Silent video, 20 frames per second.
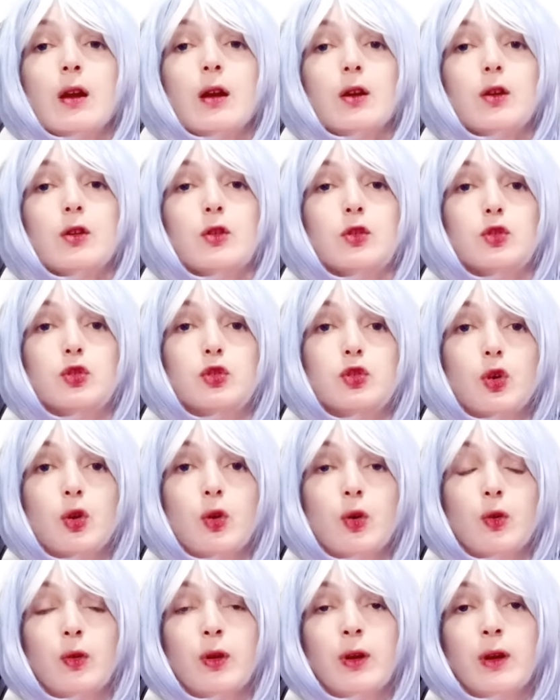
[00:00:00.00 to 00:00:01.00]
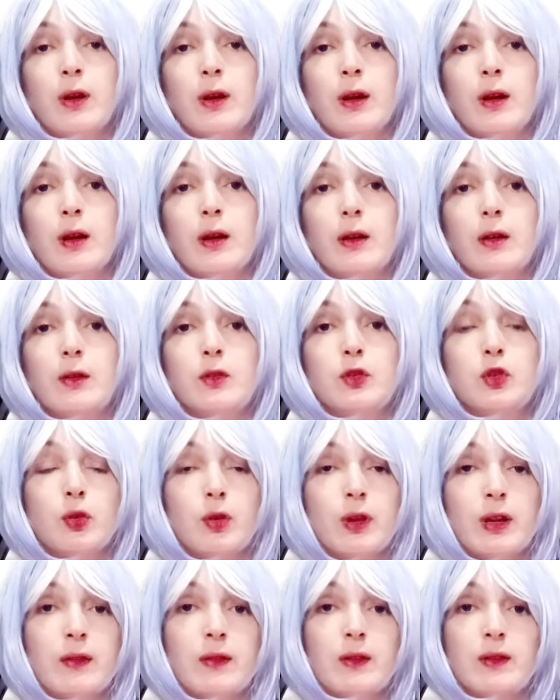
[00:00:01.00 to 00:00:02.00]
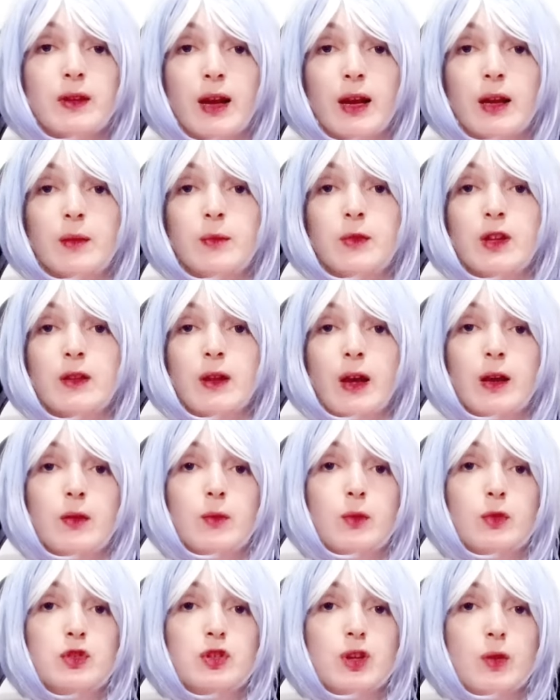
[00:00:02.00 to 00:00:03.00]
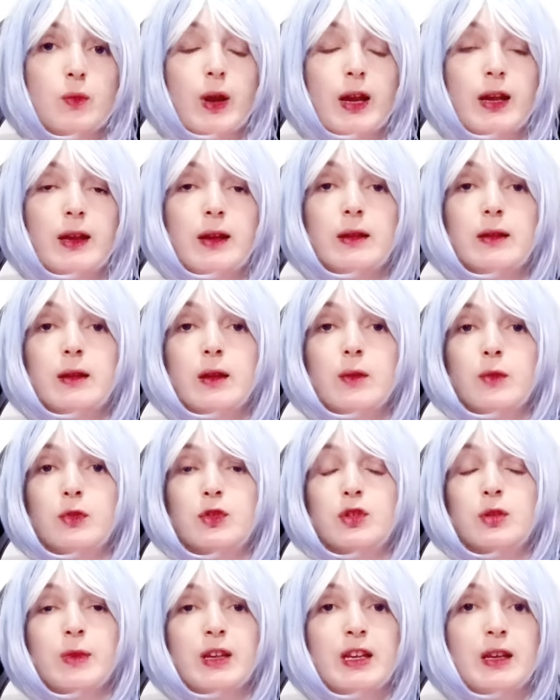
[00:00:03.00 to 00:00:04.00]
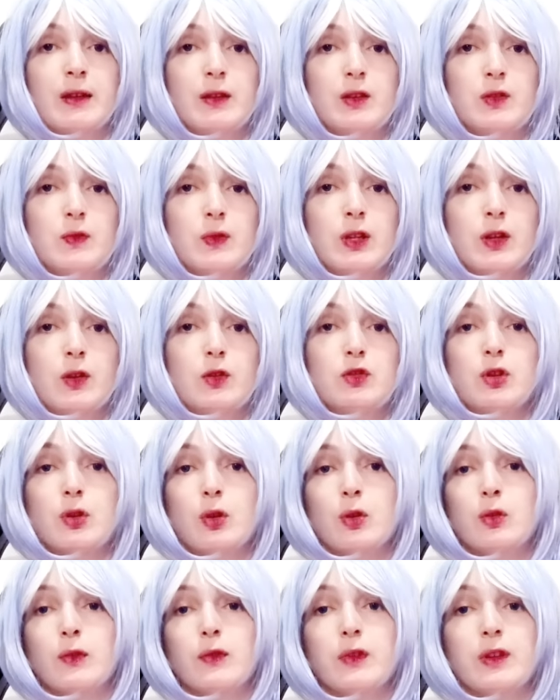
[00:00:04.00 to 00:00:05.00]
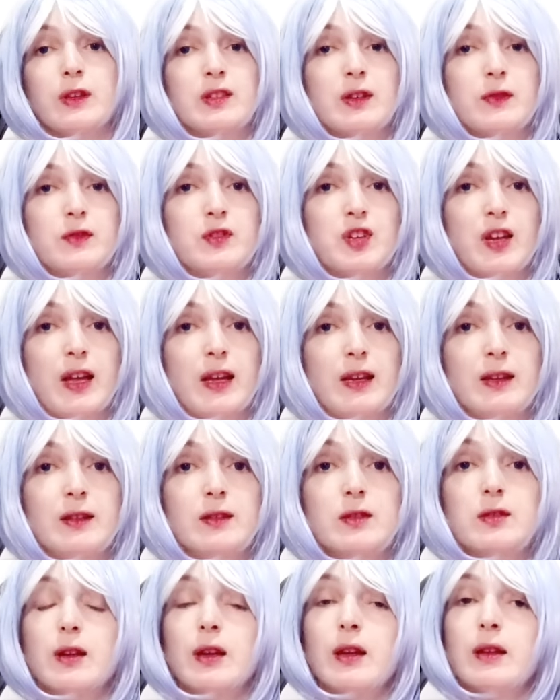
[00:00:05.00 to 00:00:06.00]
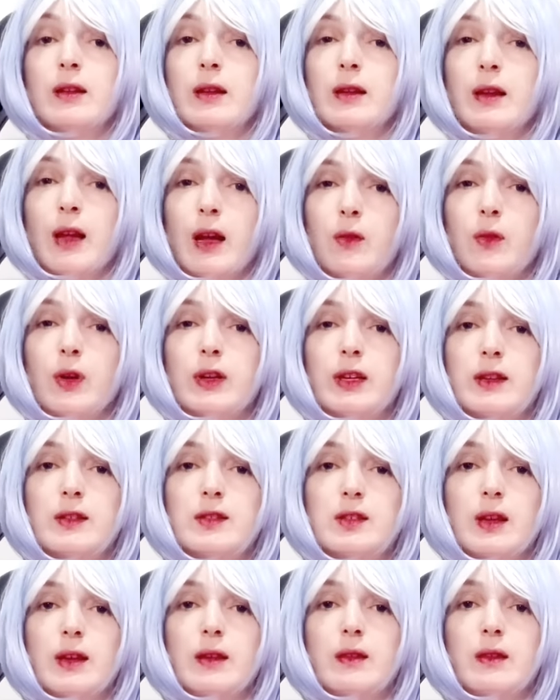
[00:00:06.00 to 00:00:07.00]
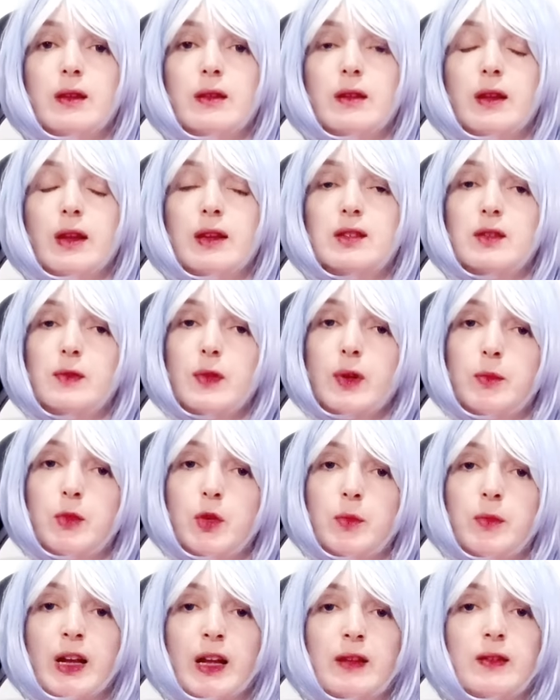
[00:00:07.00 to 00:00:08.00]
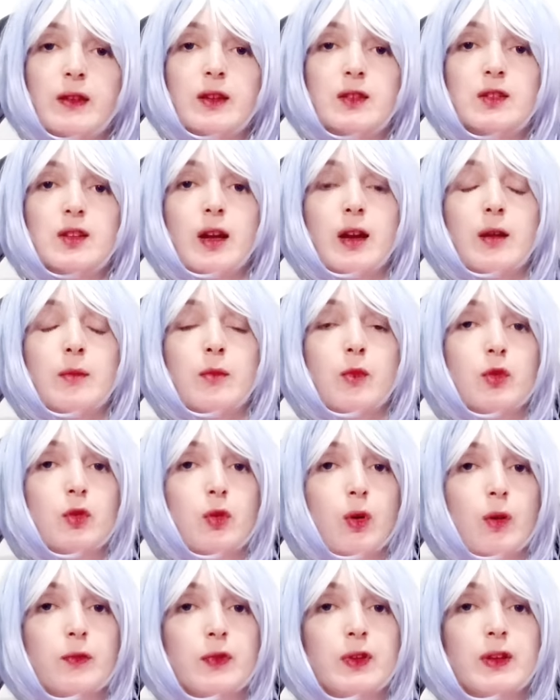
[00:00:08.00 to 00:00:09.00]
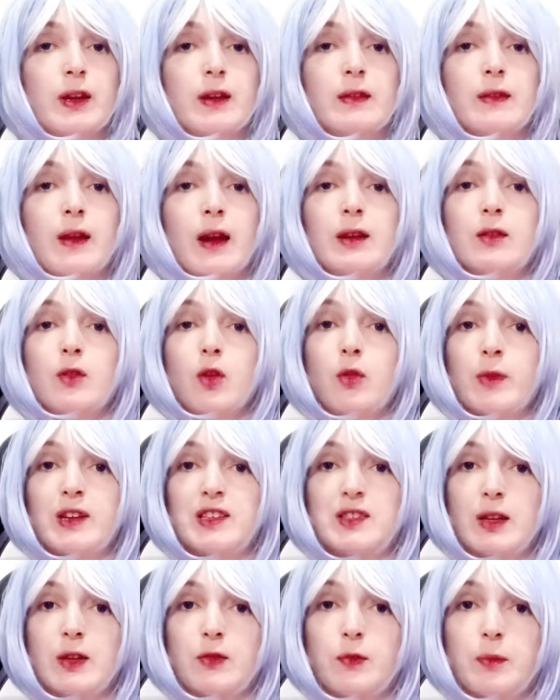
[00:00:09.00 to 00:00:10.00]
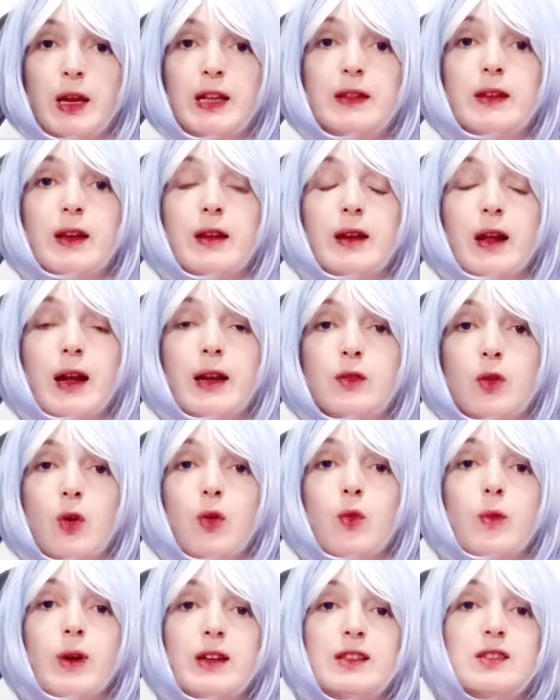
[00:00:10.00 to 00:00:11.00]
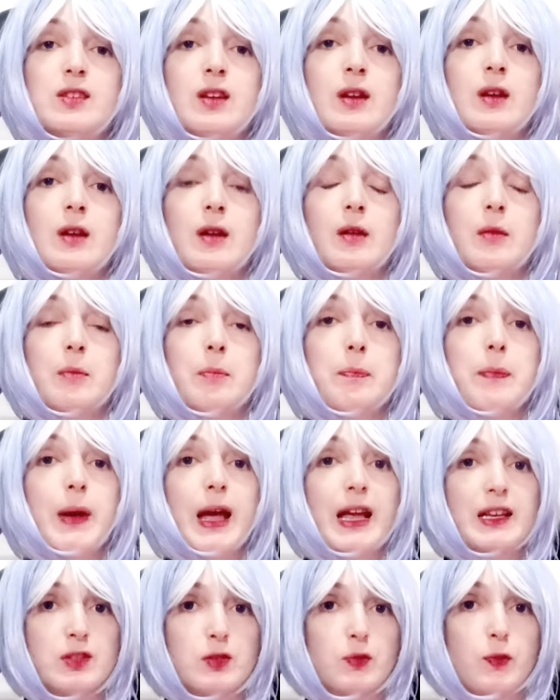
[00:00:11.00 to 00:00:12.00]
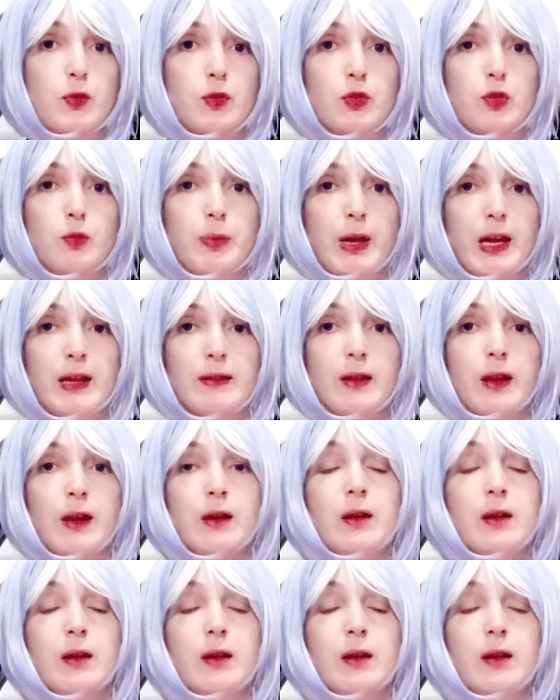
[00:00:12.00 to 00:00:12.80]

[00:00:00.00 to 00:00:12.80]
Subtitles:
So, during the time that I was away and I wasn't making these videos, a lot of things have changed. And now I can say that as a femdom goddess, I'm more confident. I know myself better. I know what's best for you better.